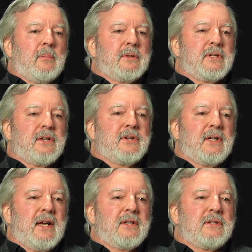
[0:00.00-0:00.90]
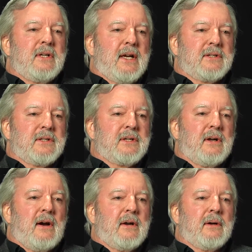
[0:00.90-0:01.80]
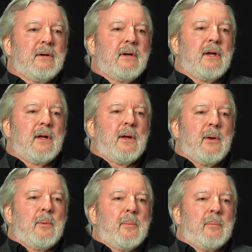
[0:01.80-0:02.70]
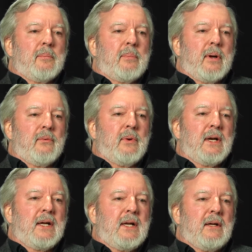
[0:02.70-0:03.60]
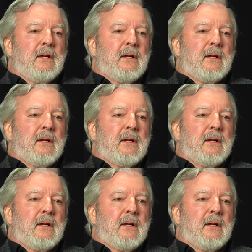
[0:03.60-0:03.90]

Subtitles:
position as, yes, it's an honor, but really